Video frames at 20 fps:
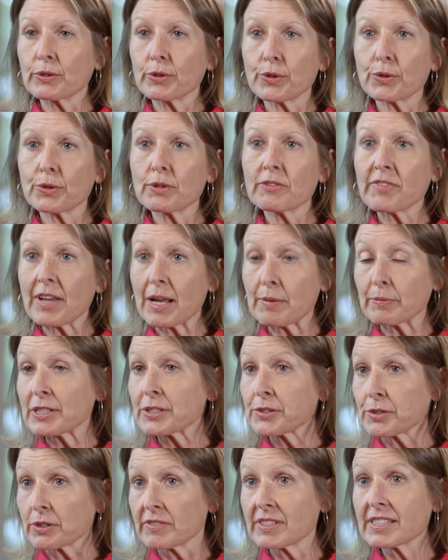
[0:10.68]
our local
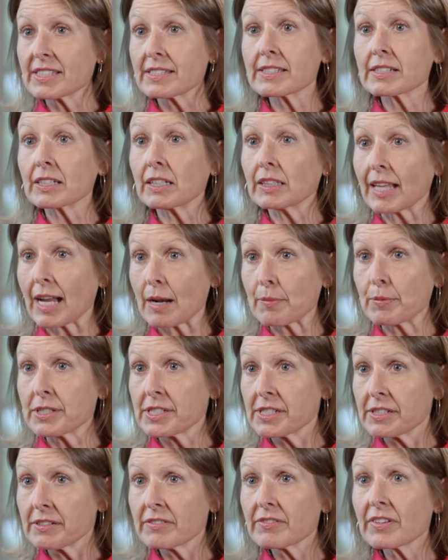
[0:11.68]
Family Services
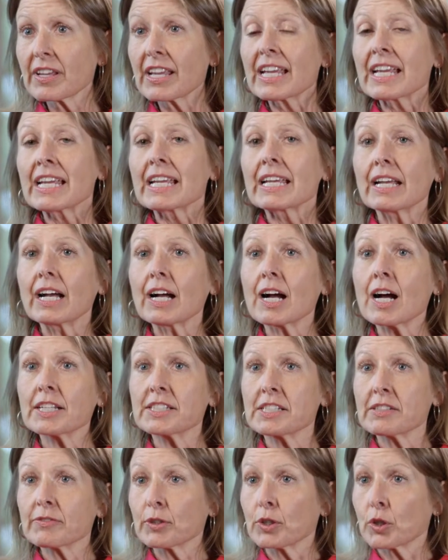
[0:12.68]
Collaborative
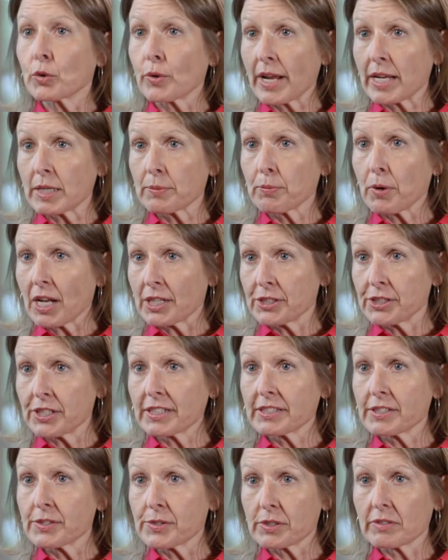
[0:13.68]
on different grant
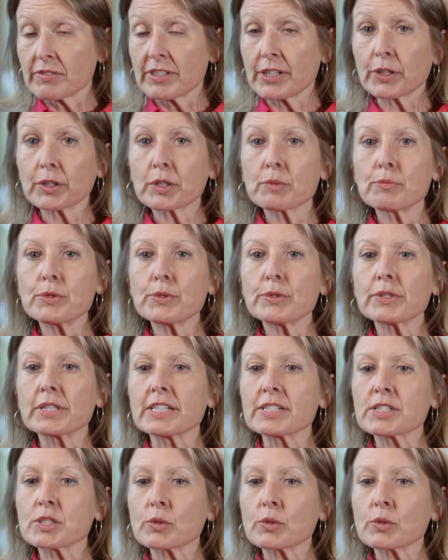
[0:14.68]
projects in serving our community.